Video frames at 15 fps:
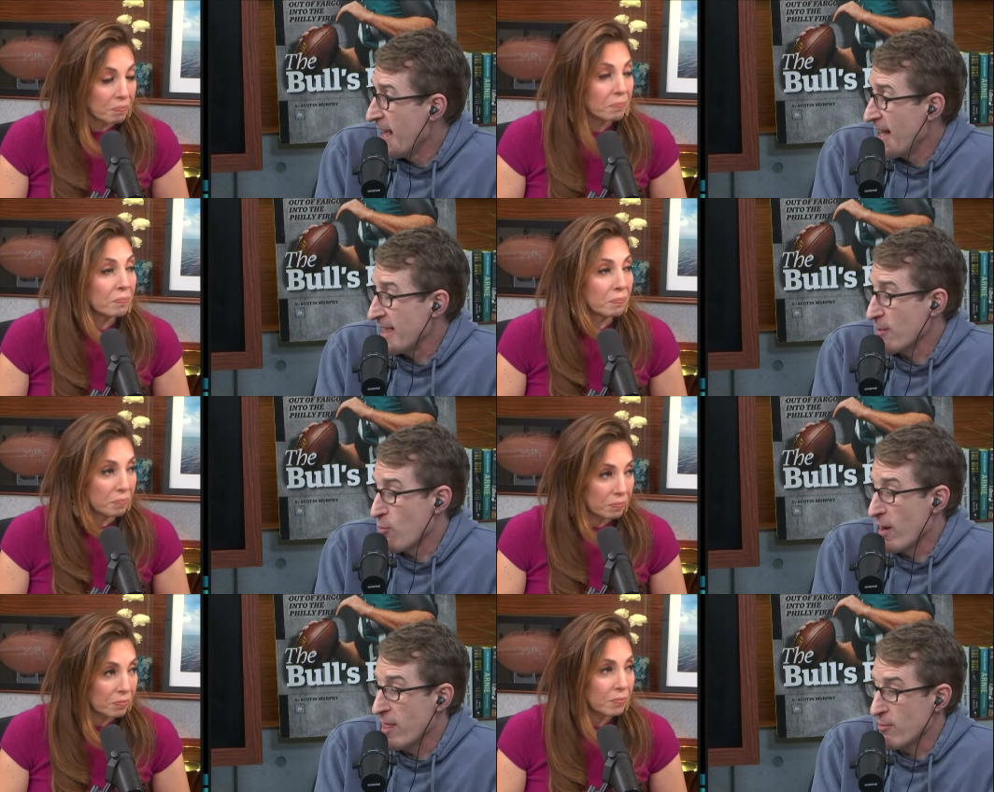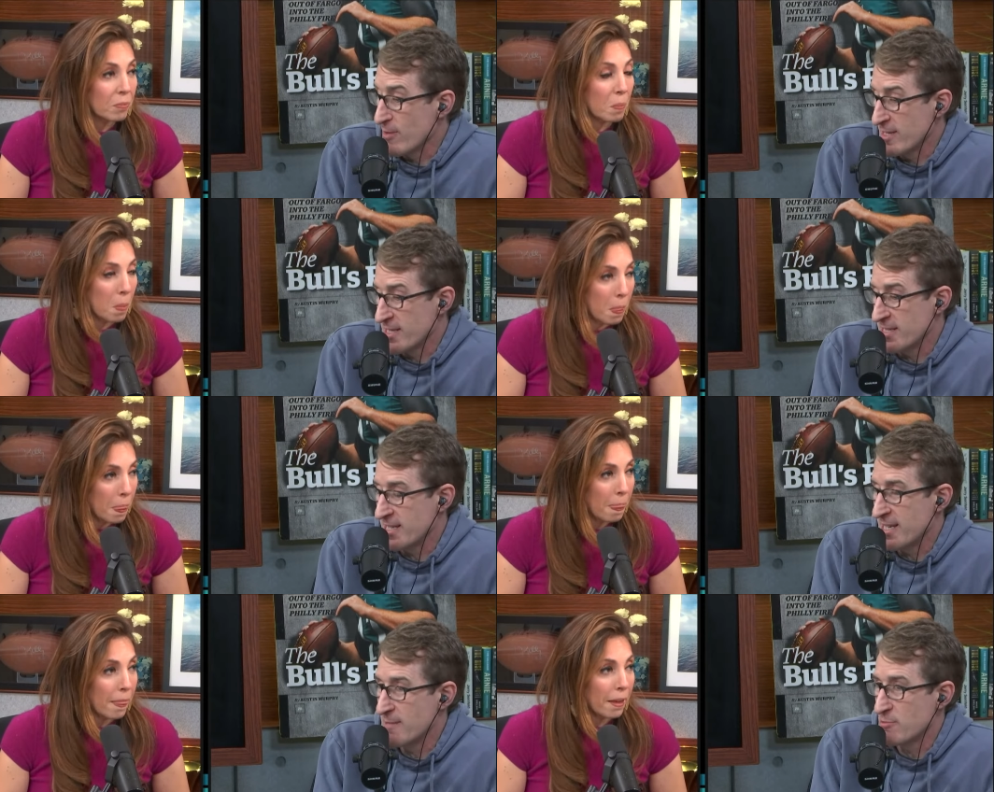Speaker 1: I think one of the
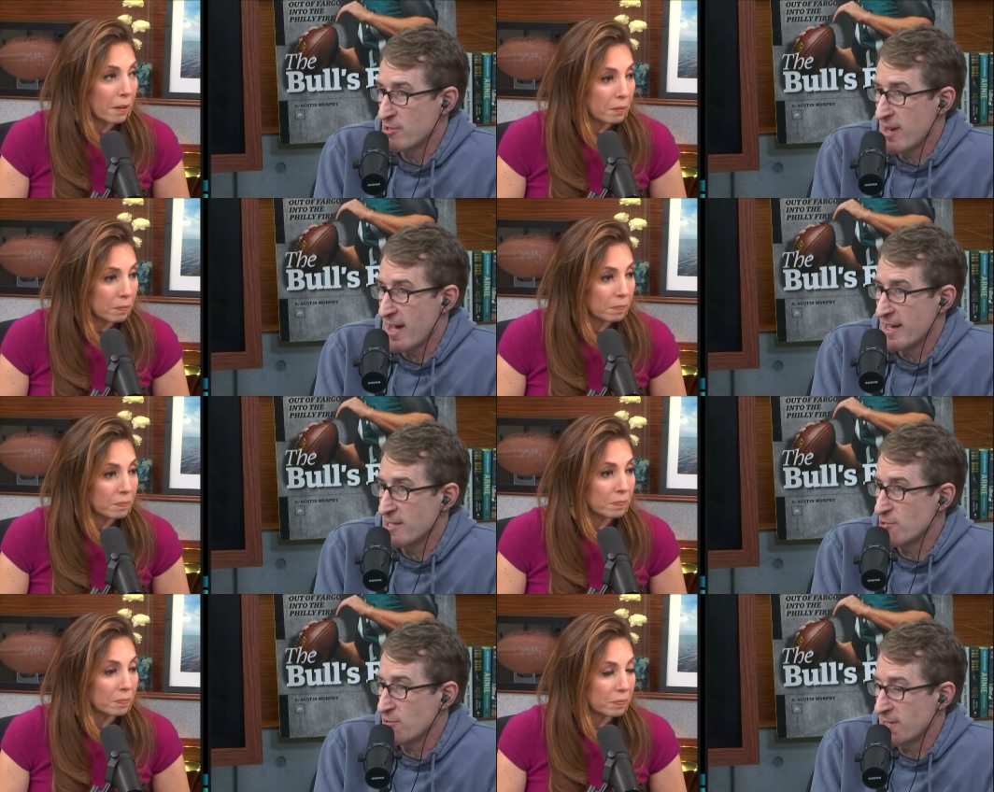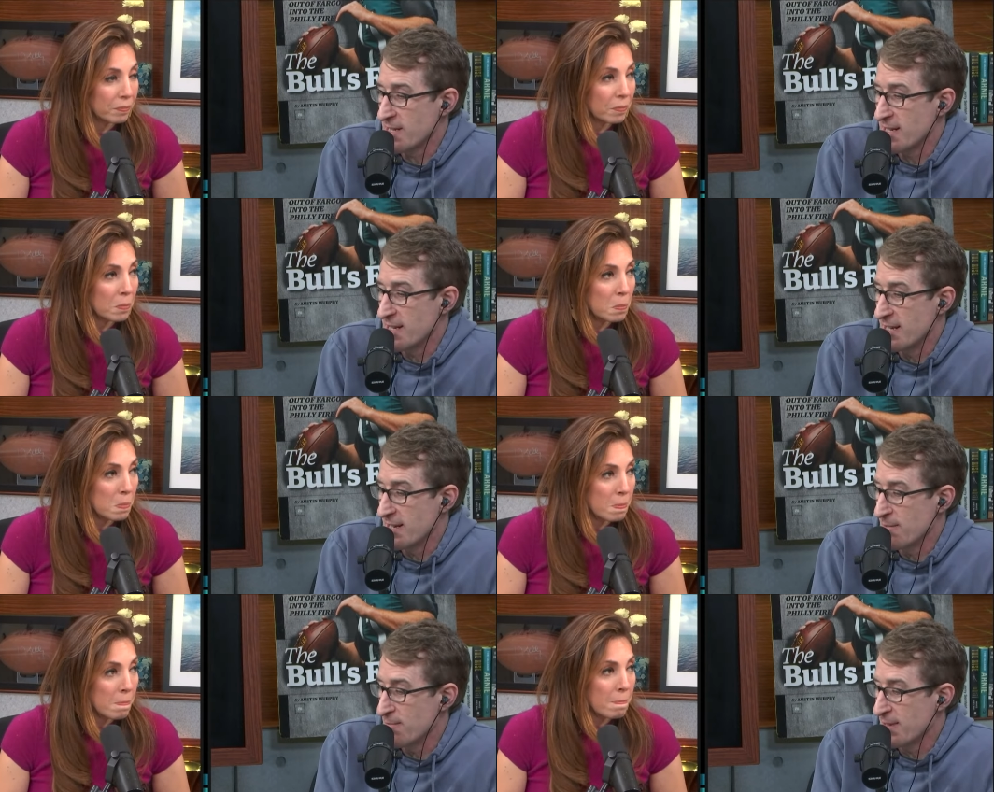reasons teams are not interested
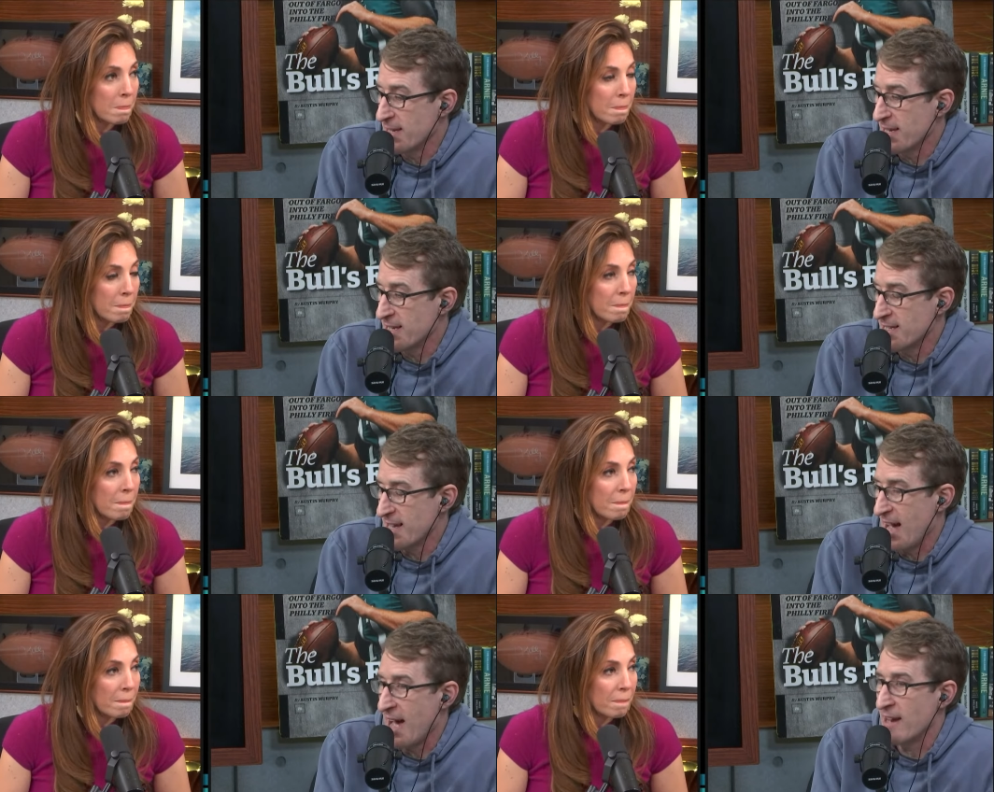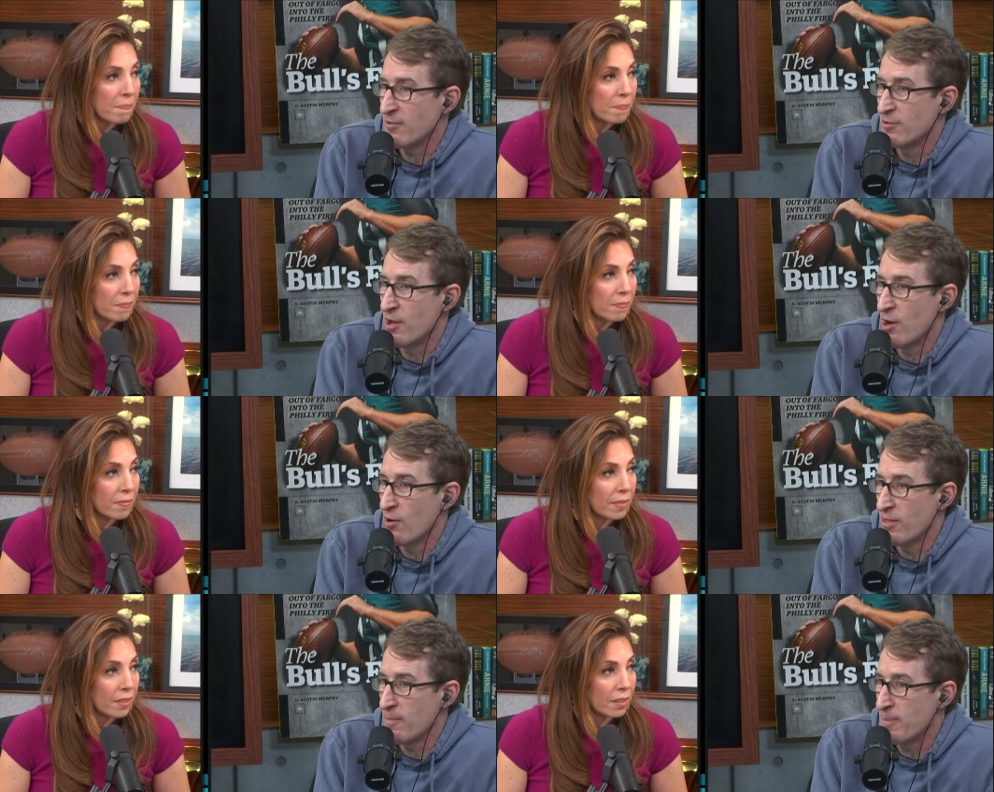in him because I don't
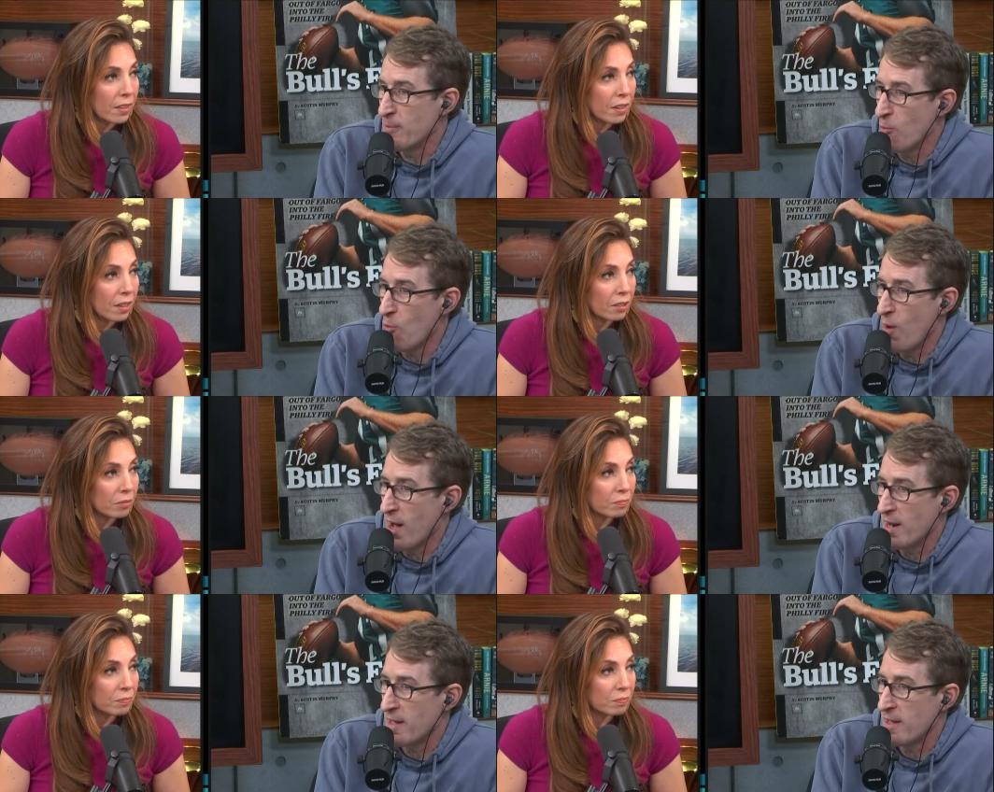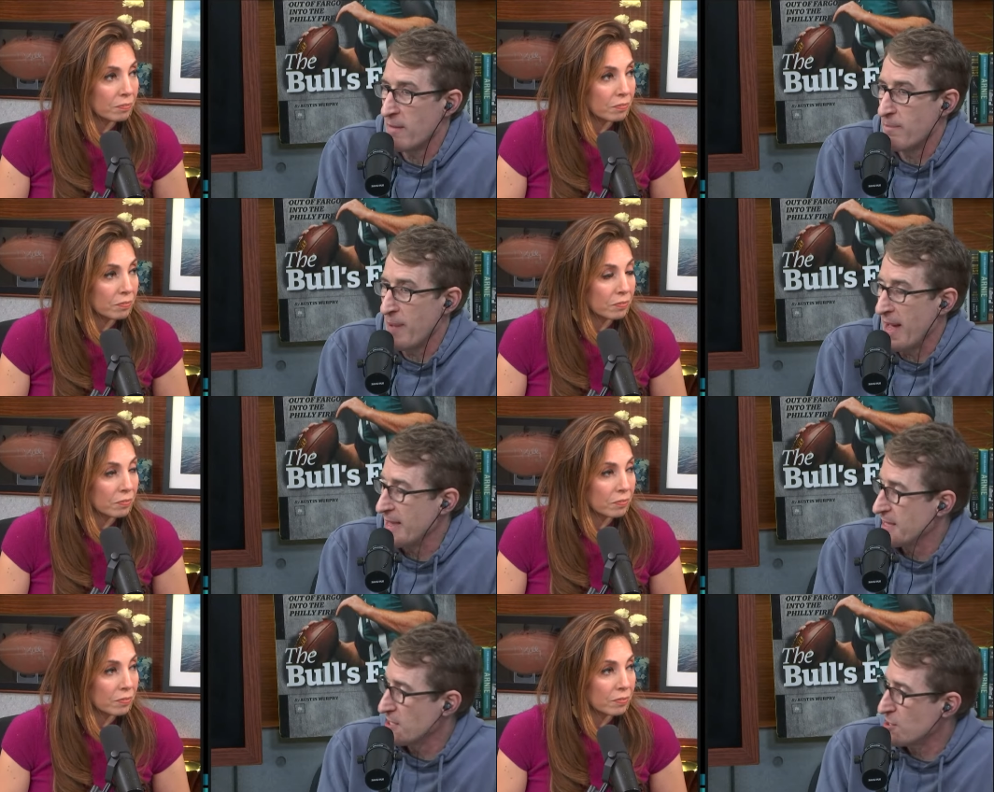know that people want to
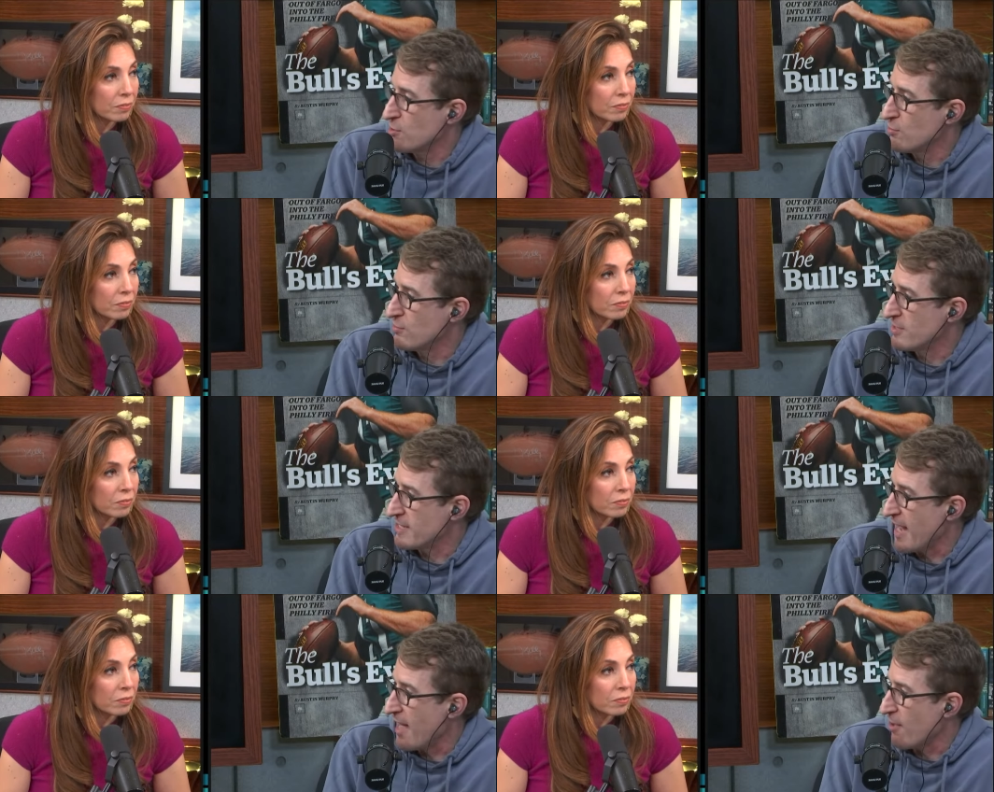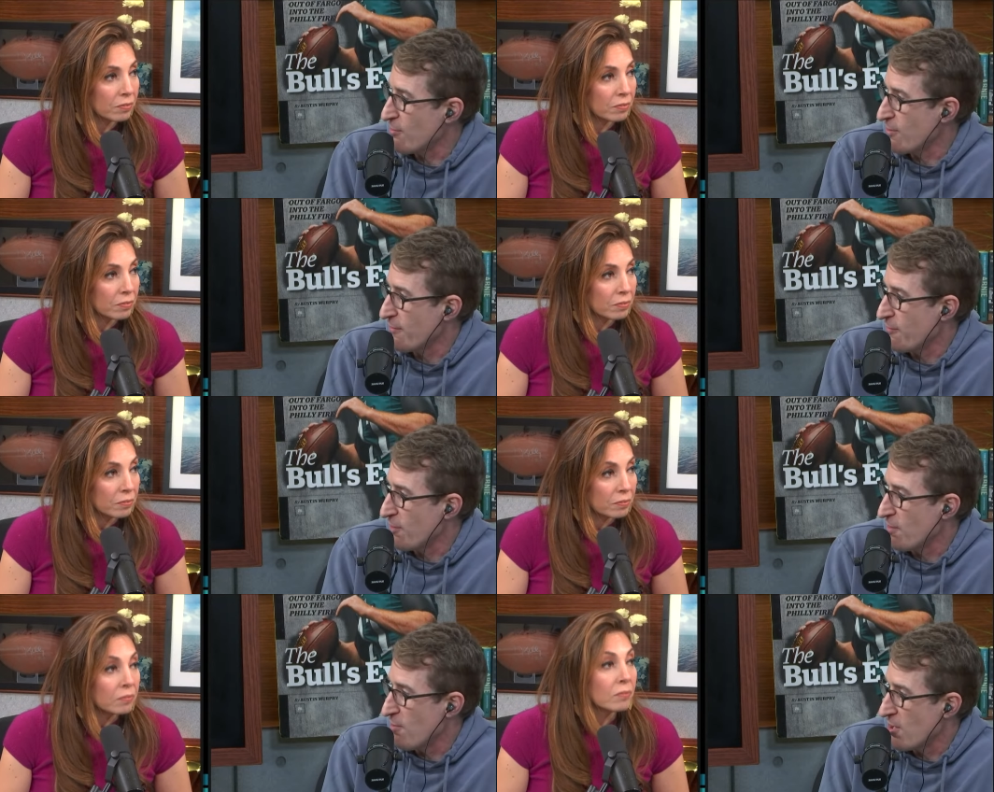pay this huge salary
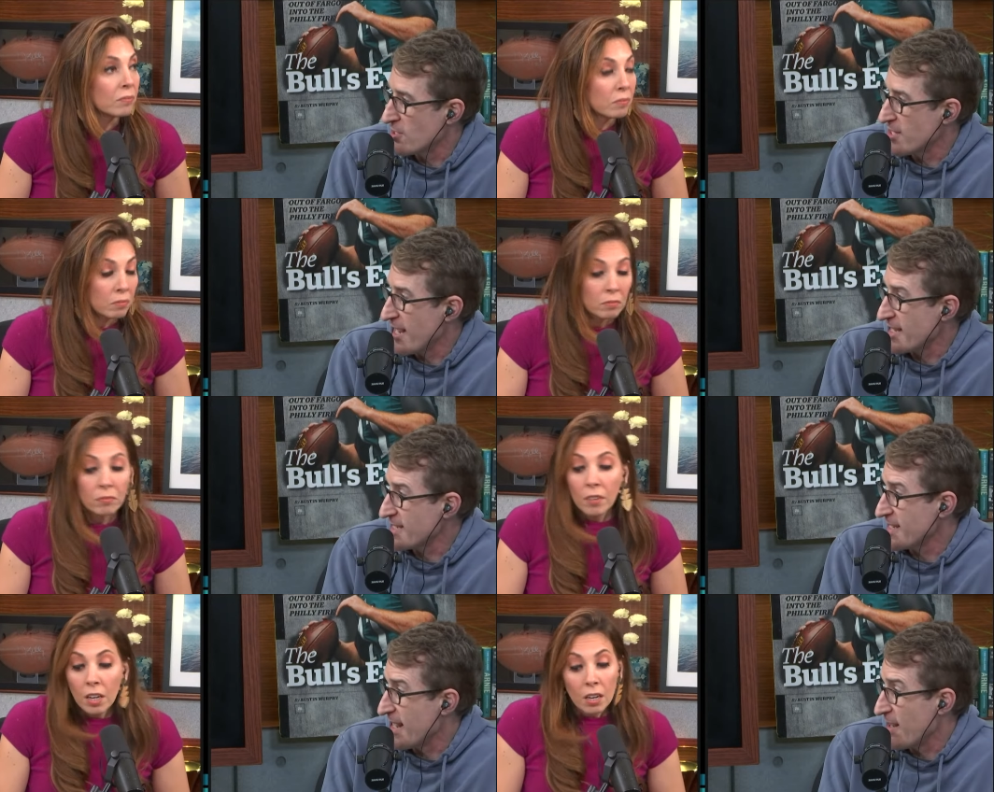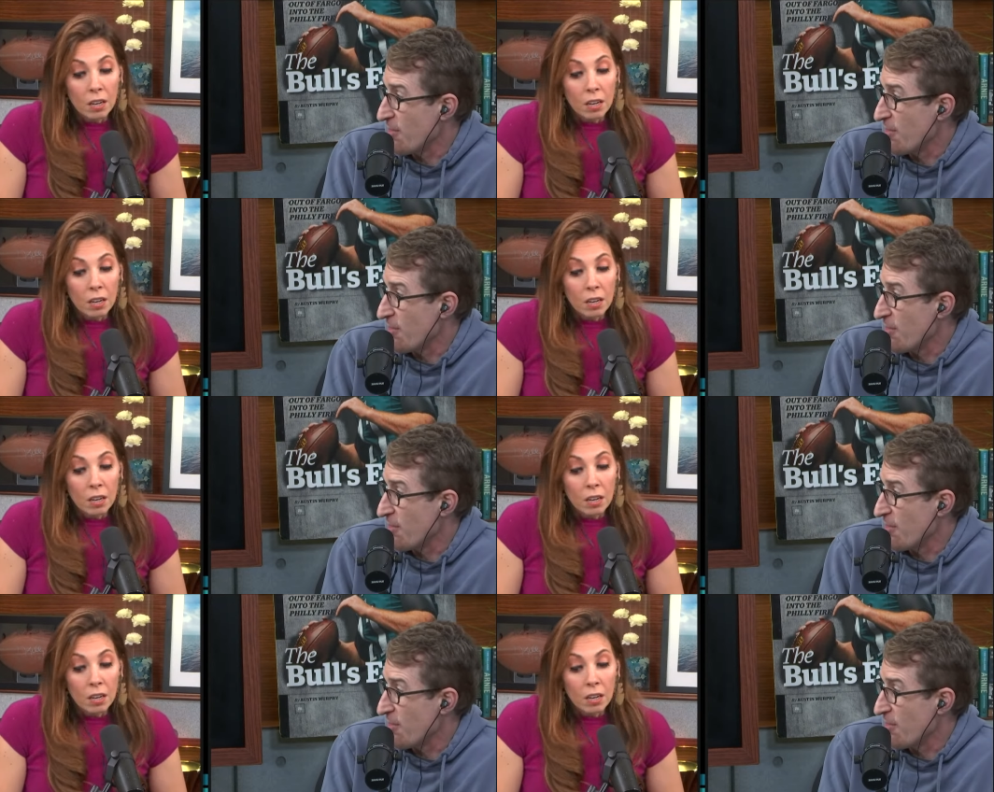for Lamar Jackson.